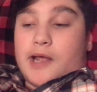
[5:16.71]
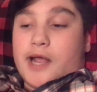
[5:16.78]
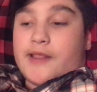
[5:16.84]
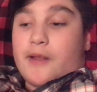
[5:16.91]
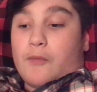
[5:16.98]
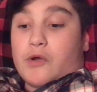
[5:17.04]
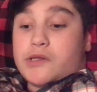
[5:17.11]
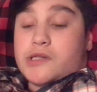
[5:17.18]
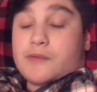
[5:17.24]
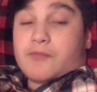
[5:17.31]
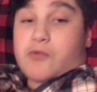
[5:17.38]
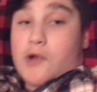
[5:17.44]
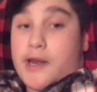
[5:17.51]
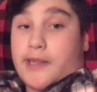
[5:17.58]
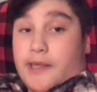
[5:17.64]
And then once you
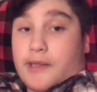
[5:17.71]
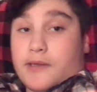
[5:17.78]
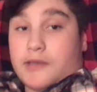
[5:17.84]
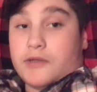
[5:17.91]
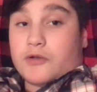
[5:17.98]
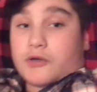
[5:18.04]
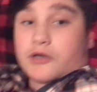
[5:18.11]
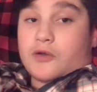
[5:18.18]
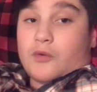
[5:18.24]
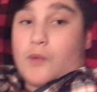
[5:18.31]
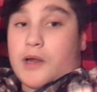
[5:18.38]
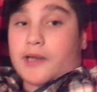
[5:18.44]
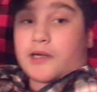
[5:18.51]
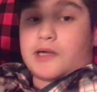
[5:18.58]
print it, you're going to want to